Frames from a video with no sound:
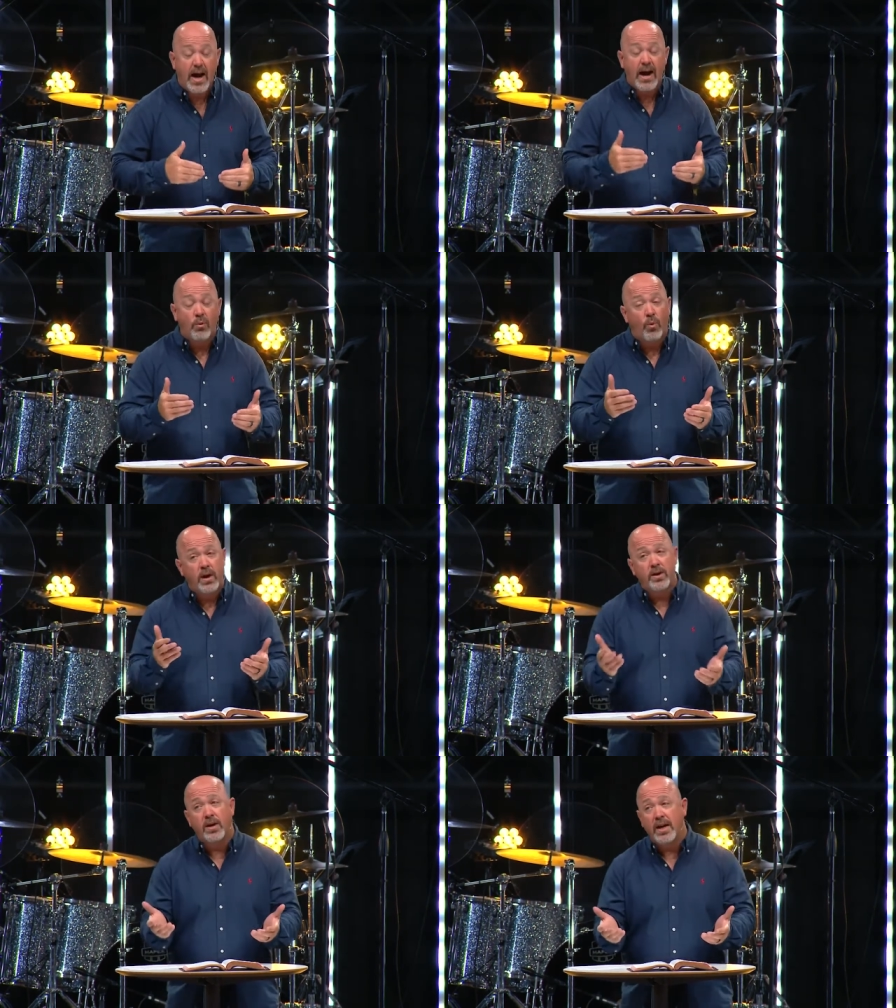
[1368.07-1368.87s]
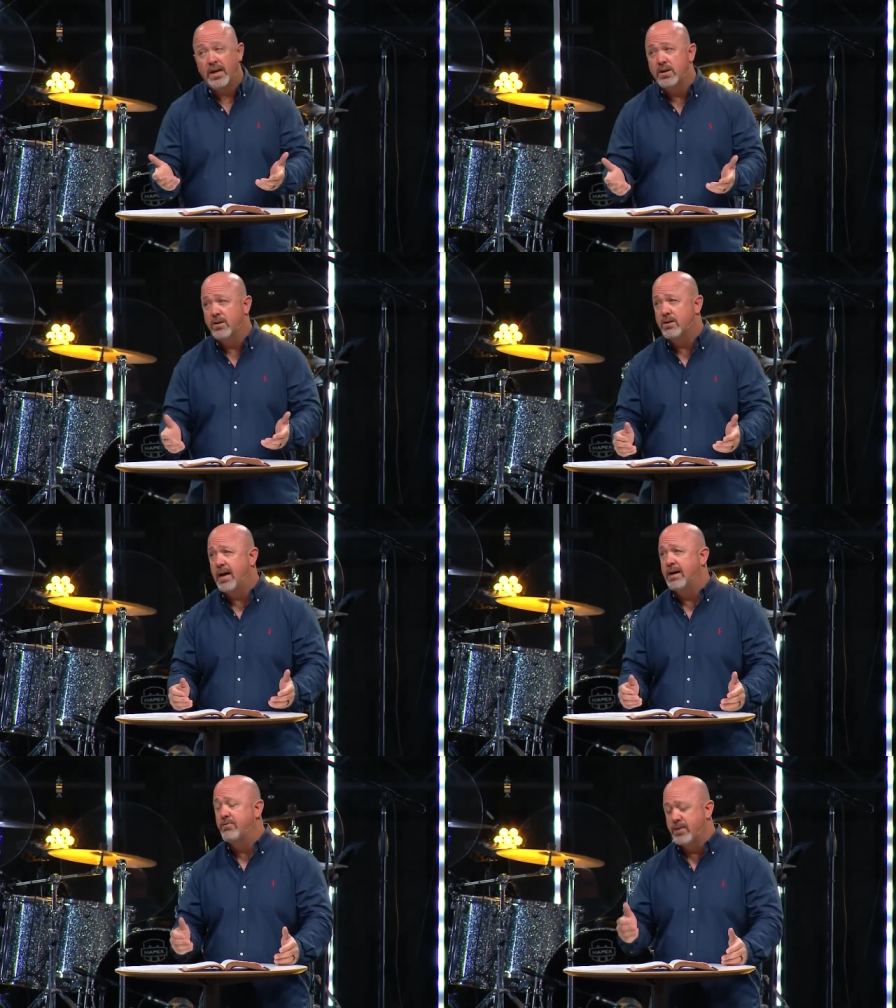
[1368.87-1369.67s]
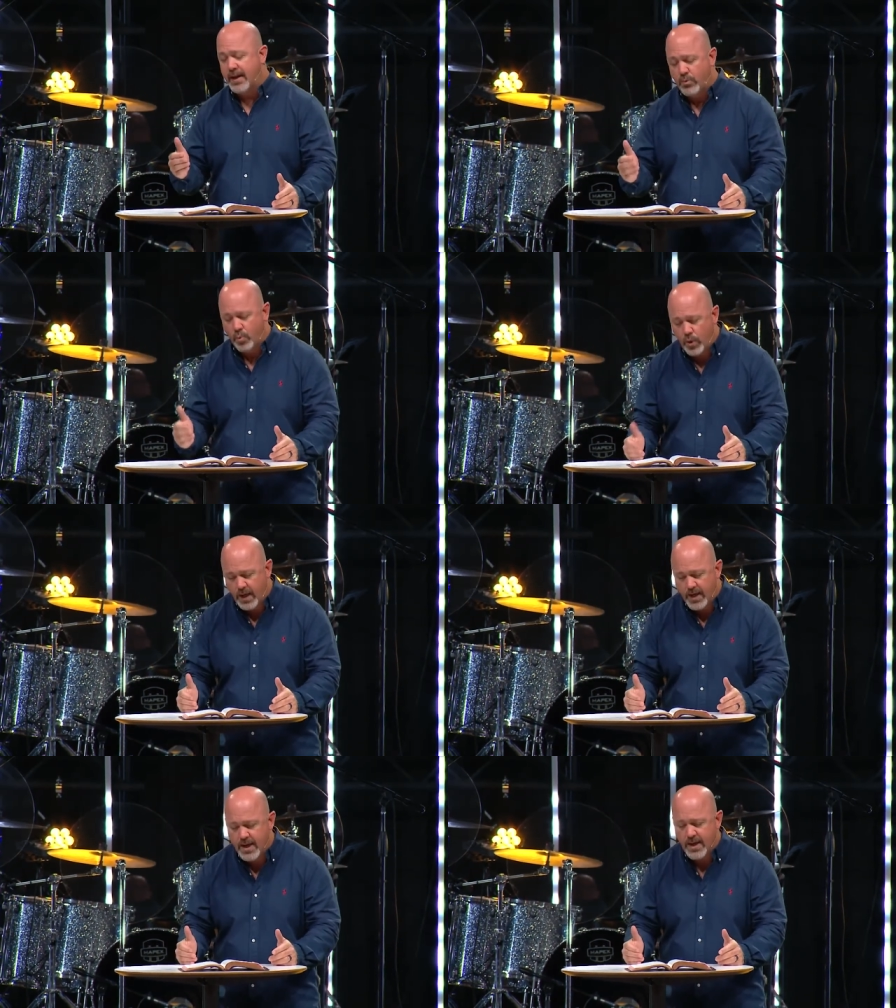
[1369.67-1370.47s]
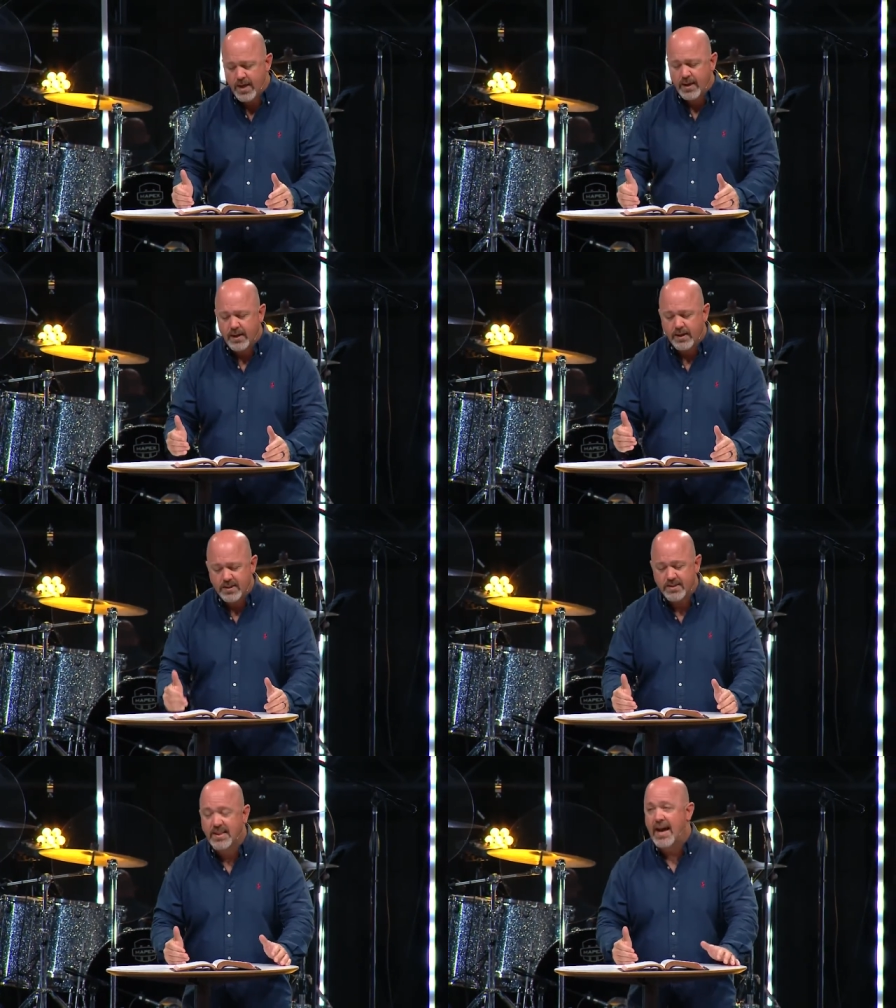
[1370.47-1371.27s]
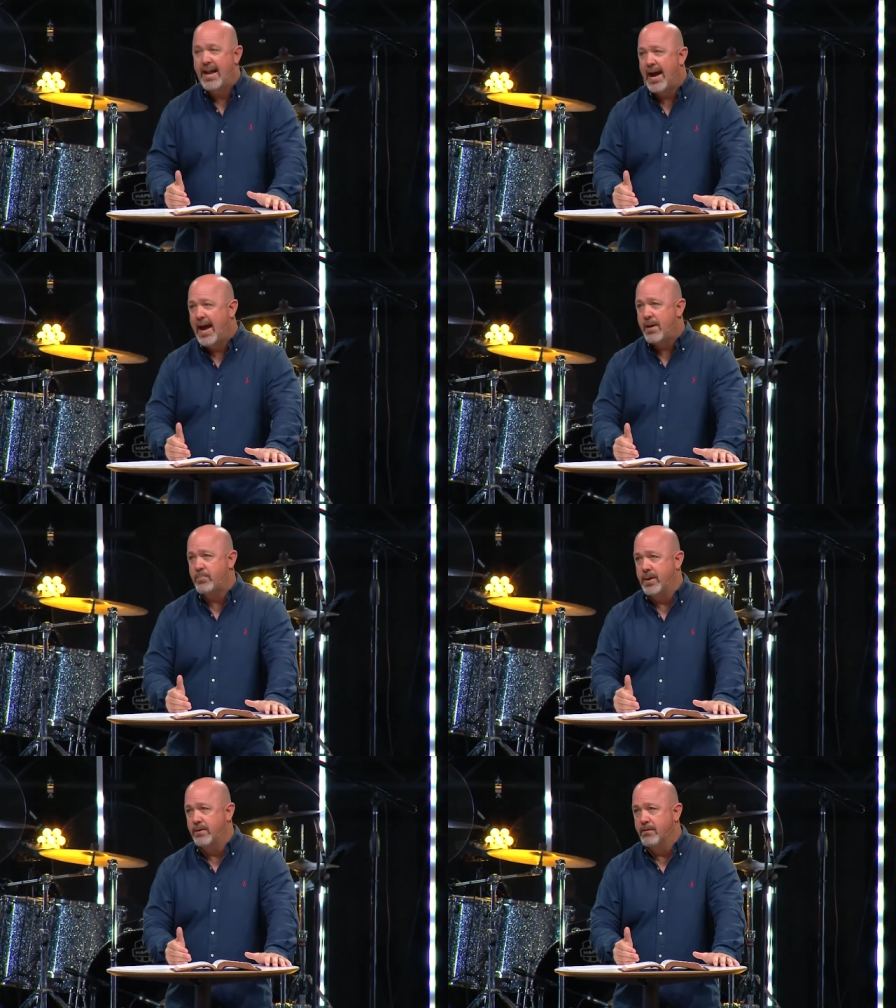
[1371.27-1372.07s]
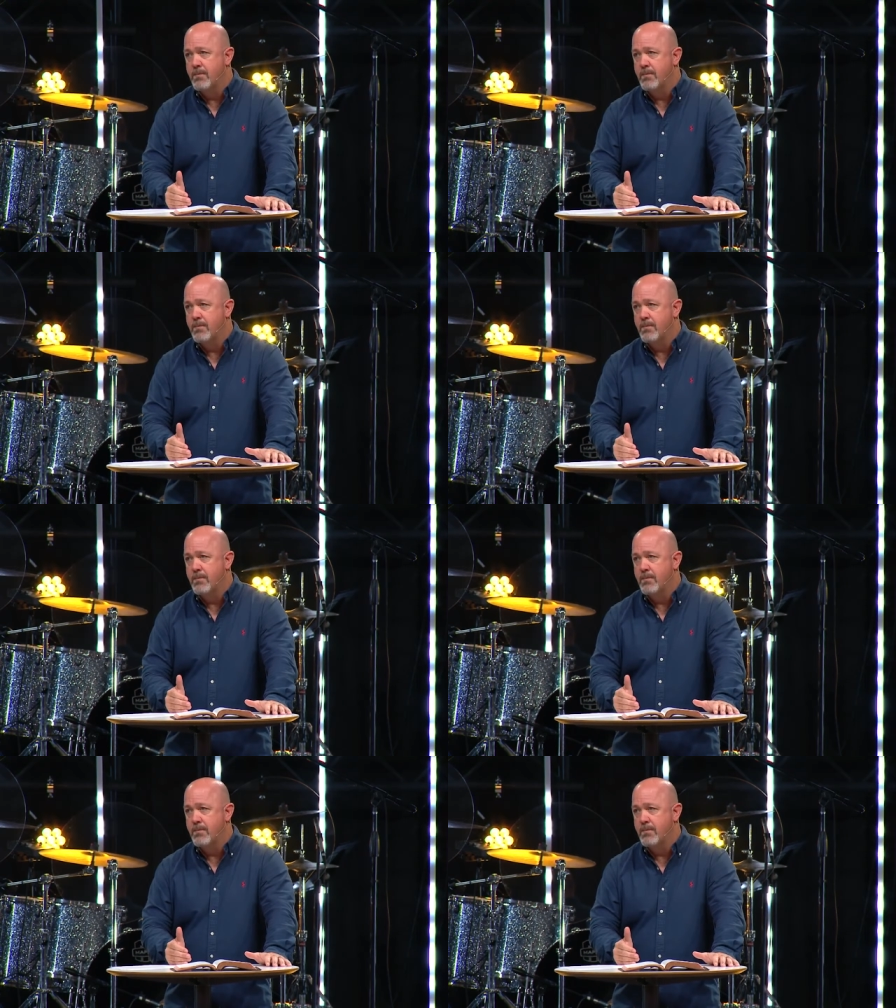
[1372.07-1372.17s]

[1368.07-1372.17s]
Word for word: I wonder in your life, like, when does that happen?